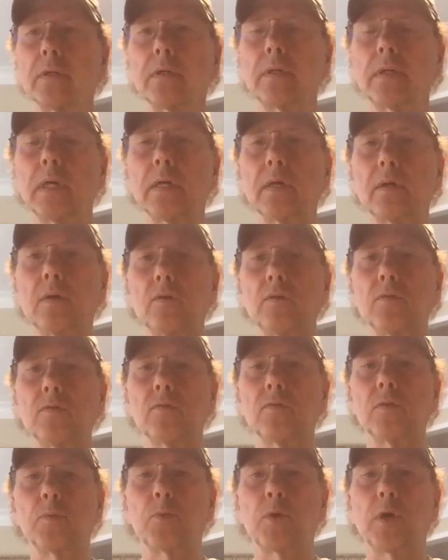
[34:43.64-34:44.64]
kind of go
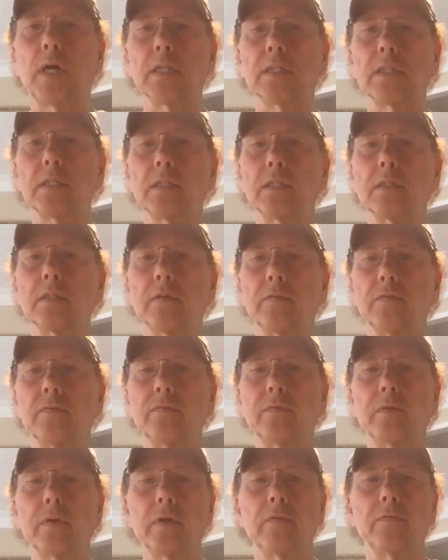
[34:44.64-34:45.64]
through the process of
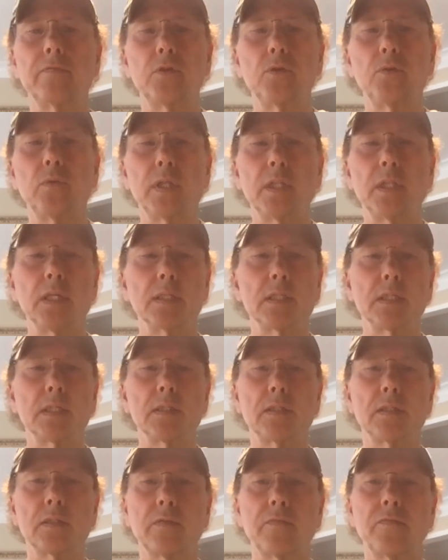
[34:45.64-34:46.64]
doing this
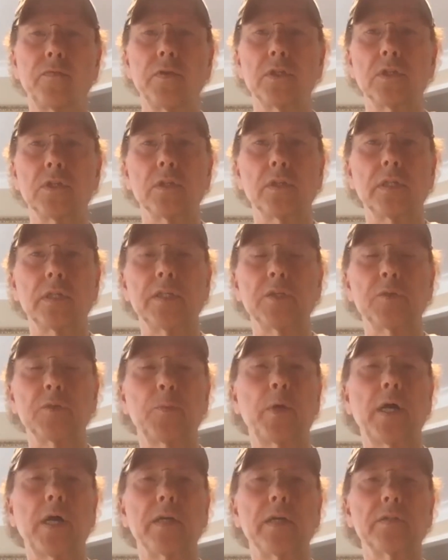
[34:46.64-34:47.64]
as efficiently as
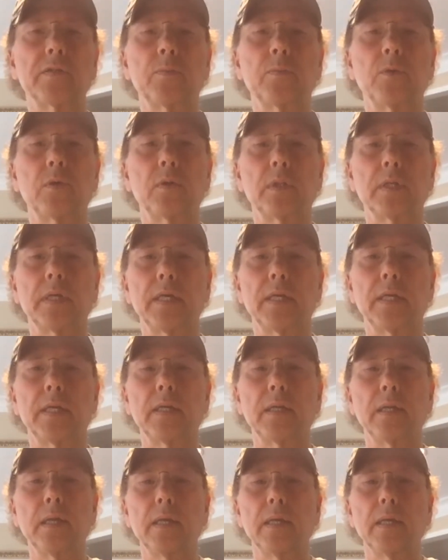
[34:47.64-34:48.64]
possible
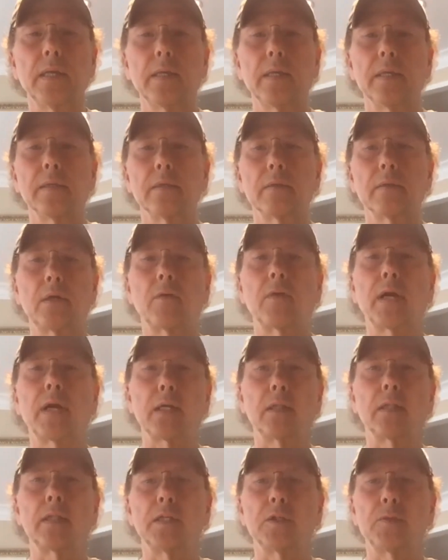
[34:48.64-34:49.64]
and
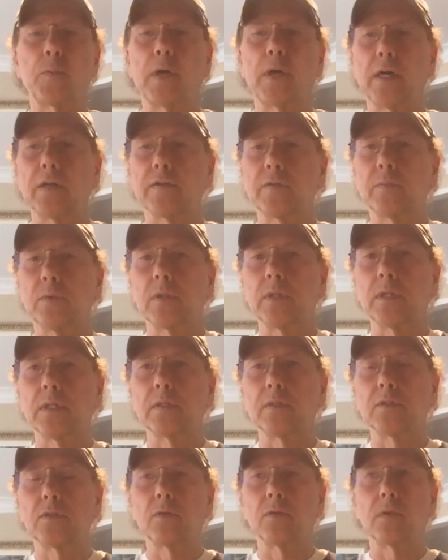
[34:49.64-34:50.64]
correctly as possible.
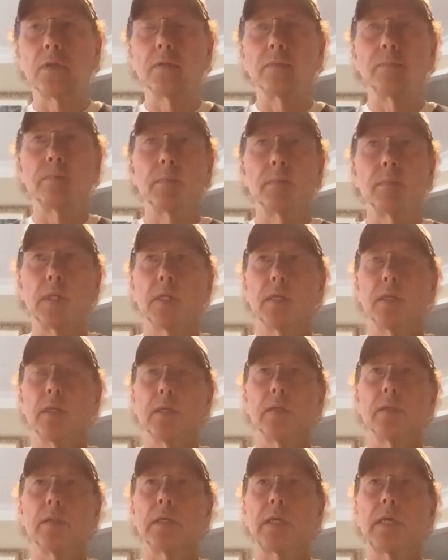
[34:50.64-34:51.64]
And so the
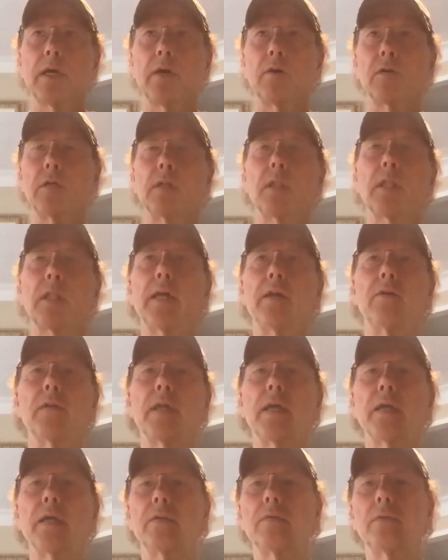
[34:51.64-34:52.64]
calculator
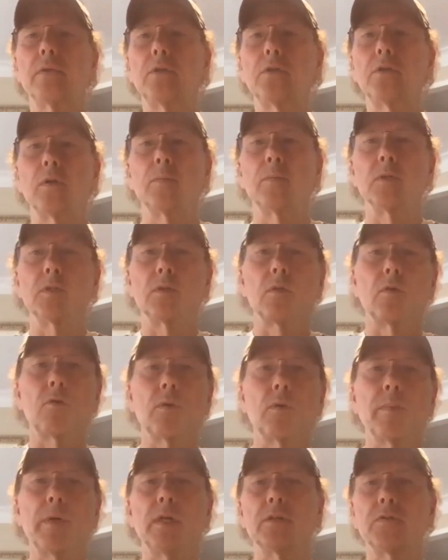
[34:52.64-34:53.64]
that determines loan
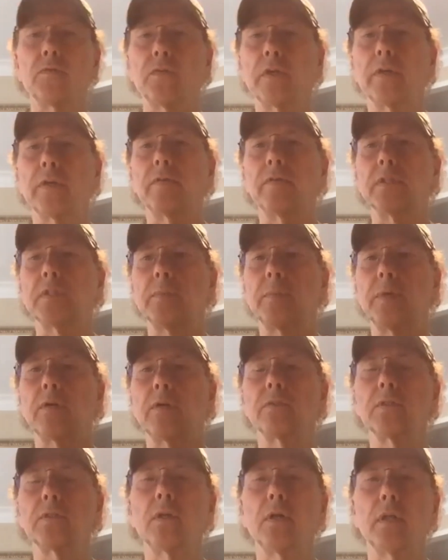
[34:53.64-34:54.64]
amounts, forgiveness
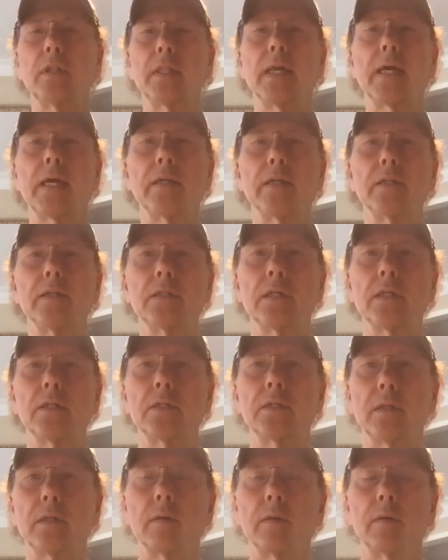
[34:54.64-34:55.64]
amounts, and all that is
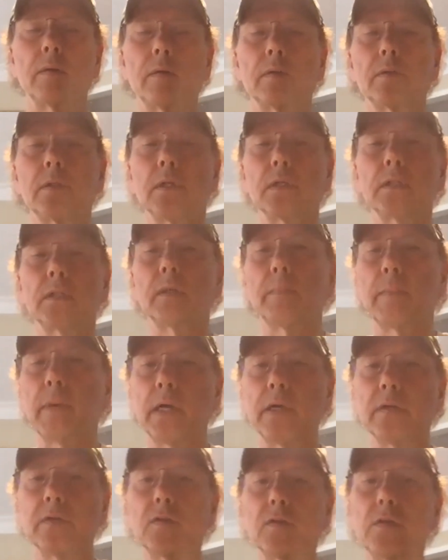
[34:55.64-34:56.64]
such a
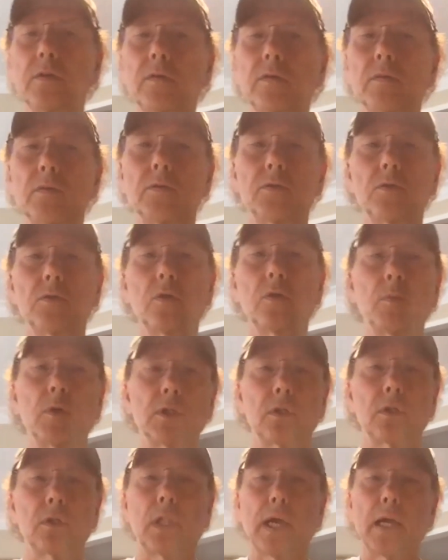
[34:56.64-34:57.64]
monster. There's so
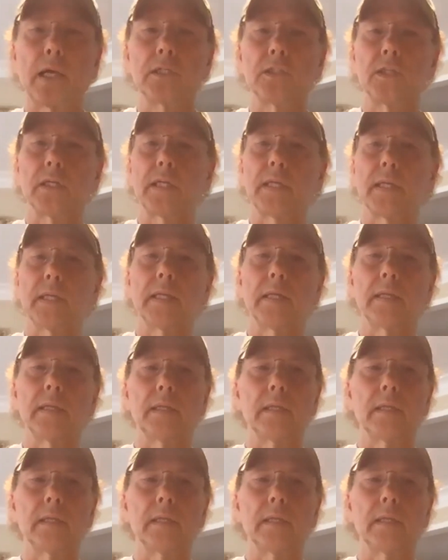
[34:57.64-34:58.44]
much logic in it.